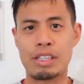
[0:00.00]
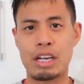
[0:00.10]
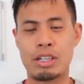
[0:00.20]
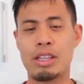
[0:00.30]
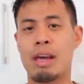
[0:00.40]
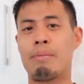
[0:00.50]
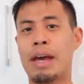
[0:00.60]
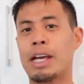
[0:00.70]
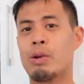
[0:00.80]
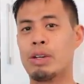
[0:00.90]
station than
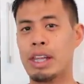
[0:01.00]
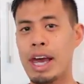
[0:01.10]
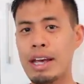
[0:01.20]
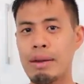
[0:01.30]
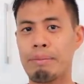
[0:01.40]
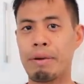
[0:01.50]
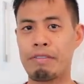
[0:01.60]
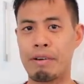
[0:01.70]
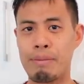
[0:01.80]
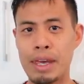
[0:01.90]
Maiko would like,
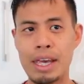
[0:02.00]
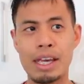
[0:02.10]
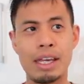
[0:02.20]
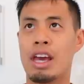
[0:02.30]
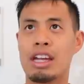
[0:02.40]
but for me,